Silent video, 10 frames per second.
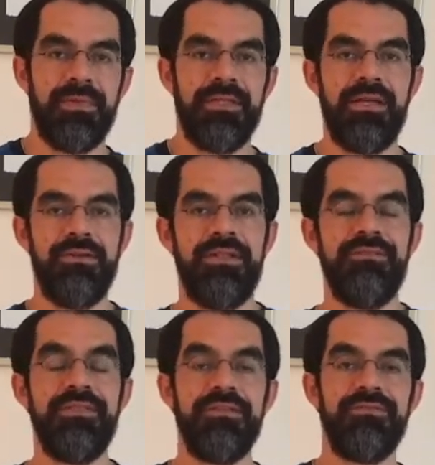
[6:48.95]
Now leave
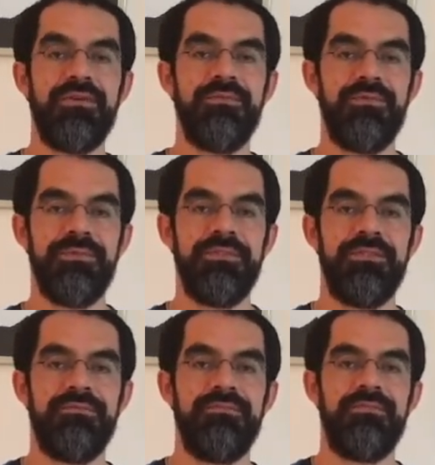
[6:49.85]
that for a moment.
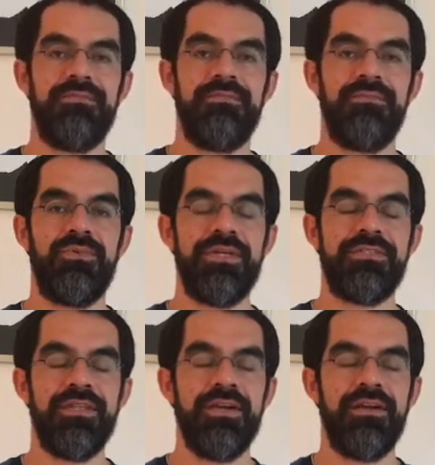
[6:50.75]

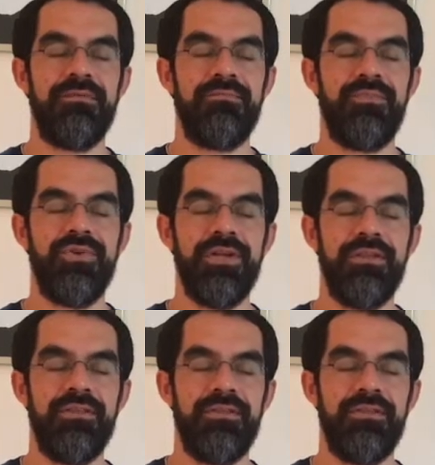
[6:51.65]
Rest there, breathe.